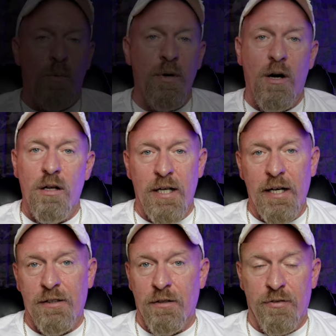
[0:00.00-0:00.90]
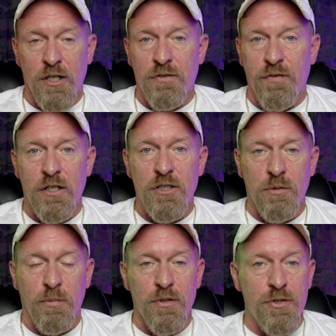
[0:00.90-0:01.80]
We all like the fresh
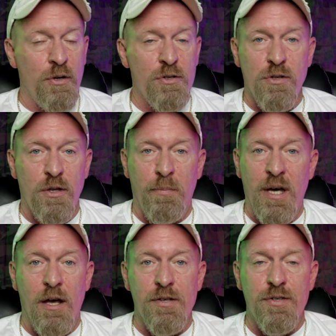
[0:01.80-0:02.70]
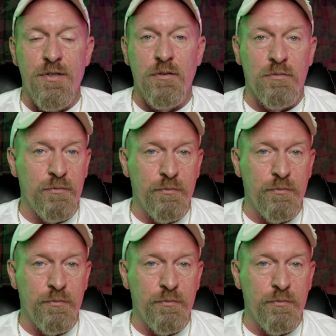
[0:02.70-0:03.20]
vegetables. Those are the best.